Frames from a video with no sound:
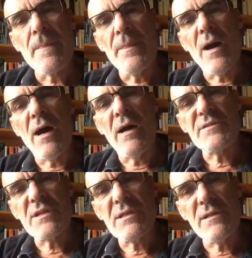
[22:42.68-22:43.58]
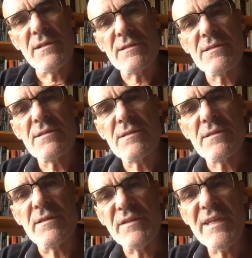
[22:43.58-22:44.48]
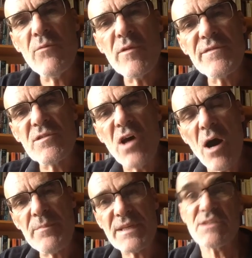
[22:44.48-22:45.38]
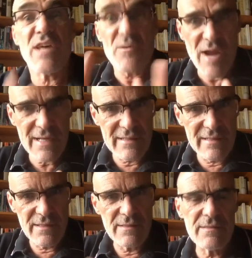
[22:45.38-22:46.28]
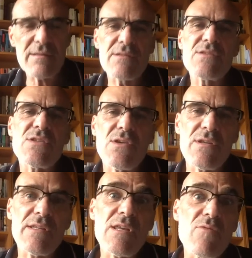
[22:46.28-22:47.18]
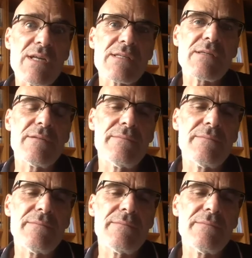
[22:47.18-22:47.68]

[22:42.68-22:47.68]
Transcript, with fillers: the articles deal with topics directly concerning the US.